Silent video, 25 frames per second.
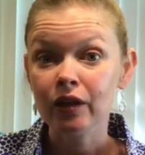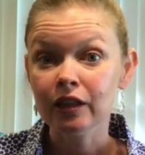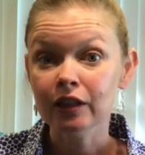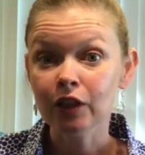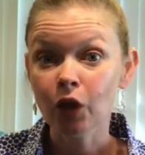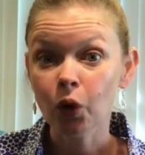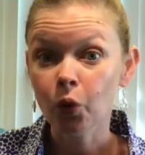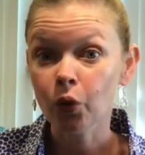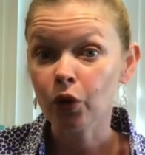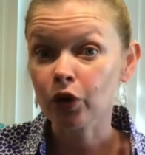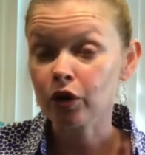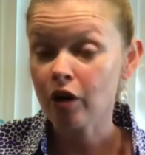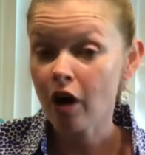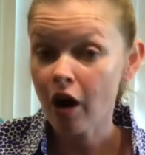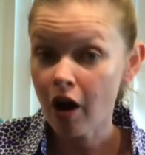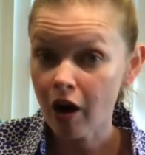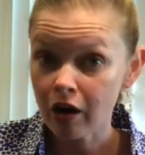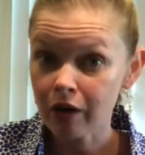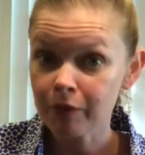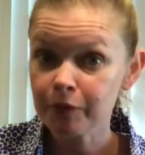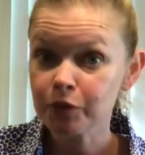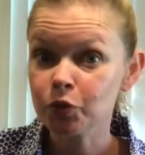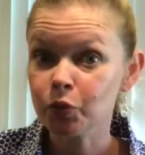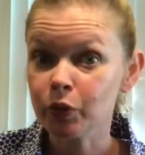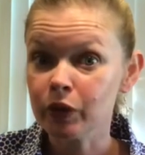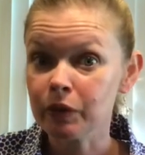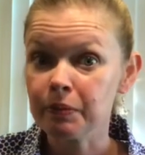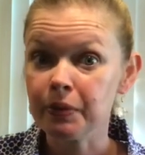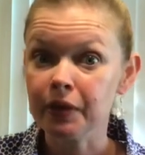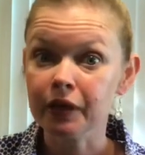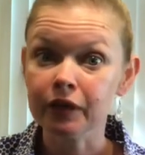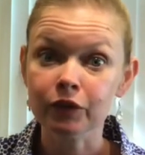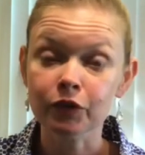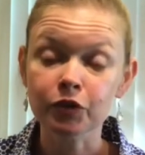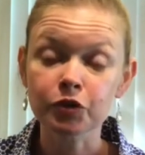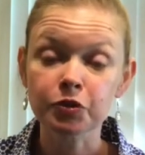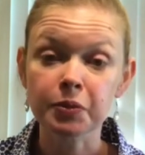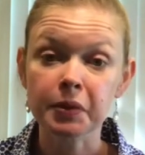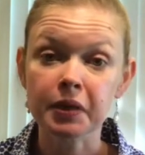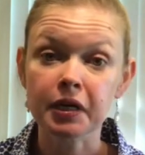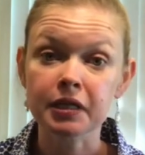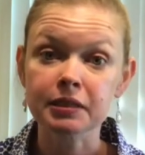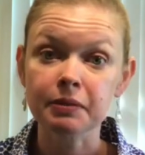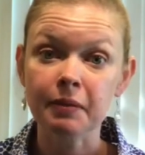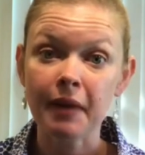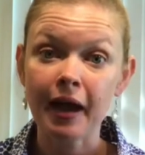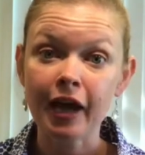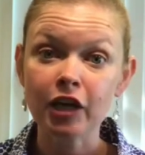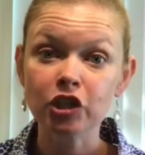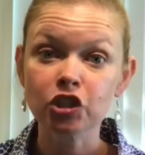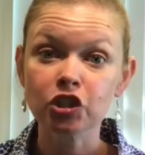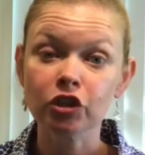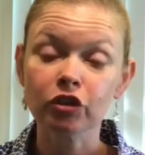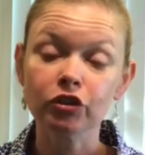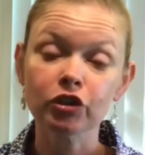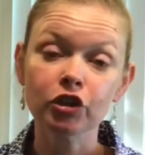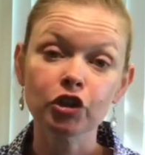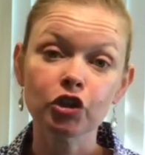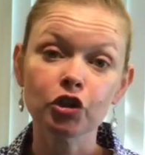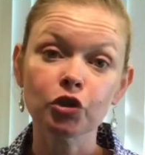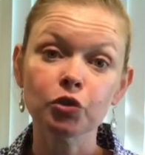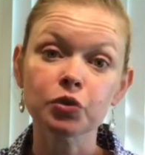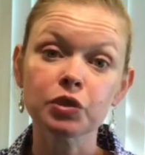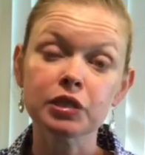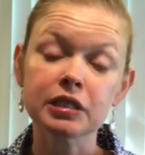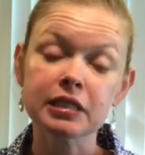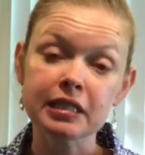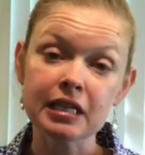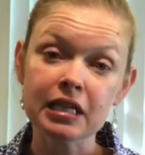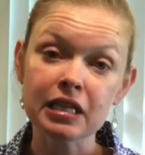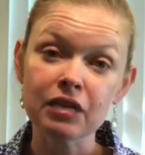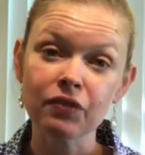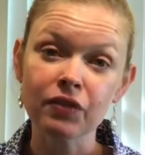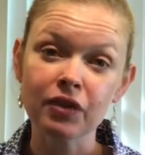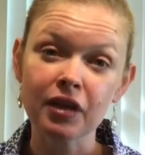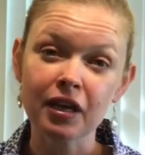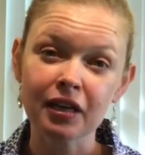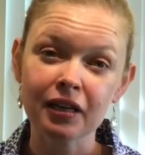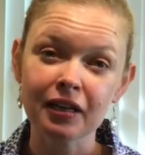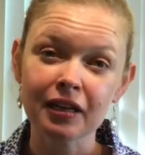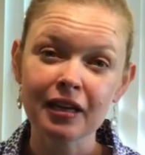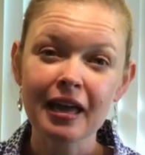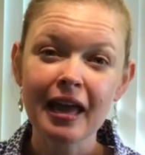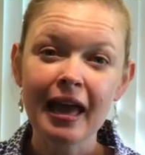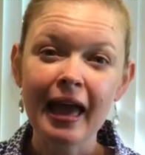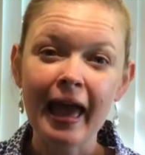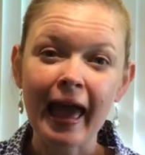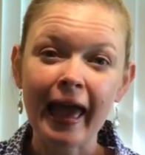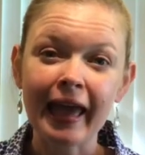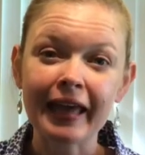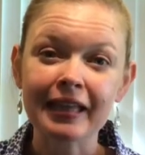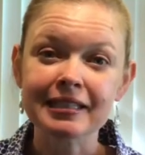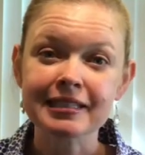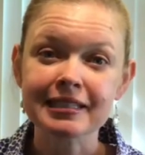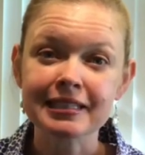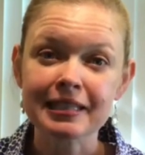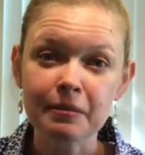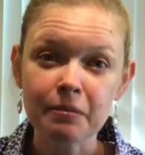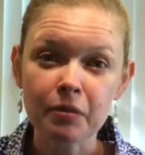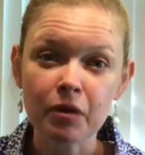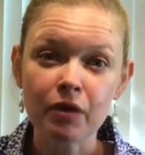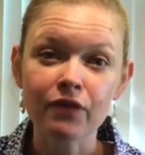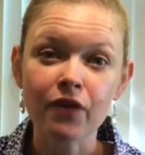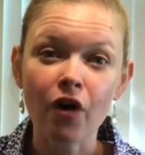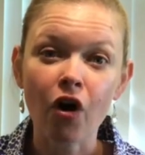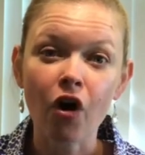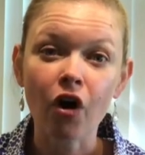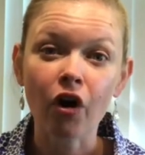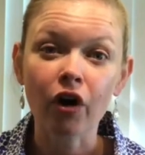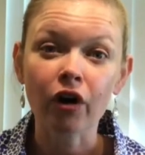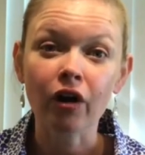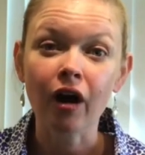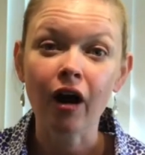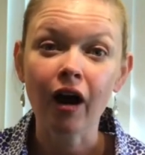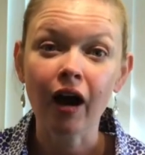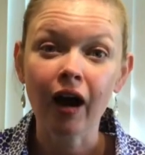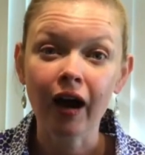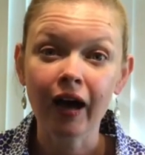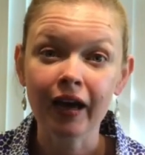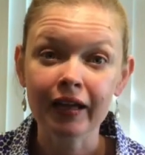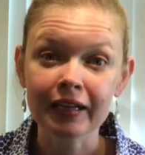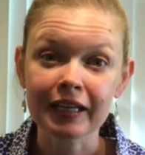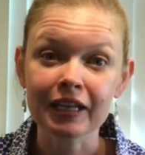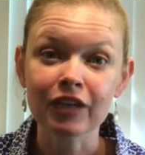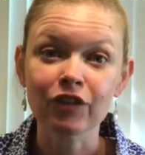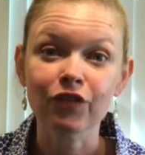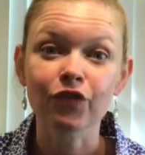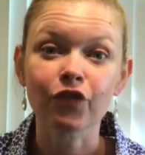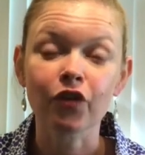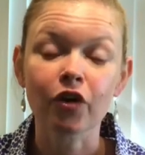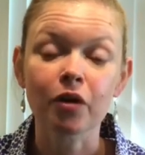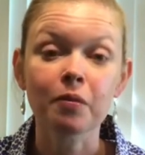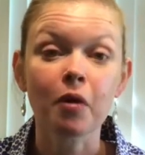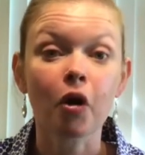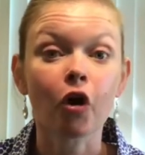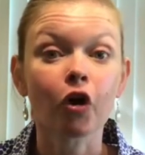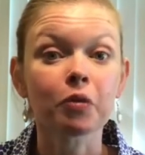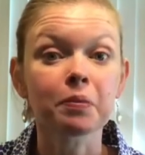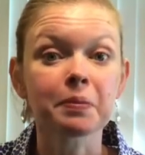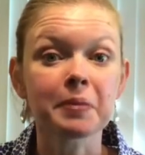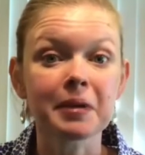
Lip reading: lower carb sweet pickles, because I'm actually gonna use stevia and some of our honey from our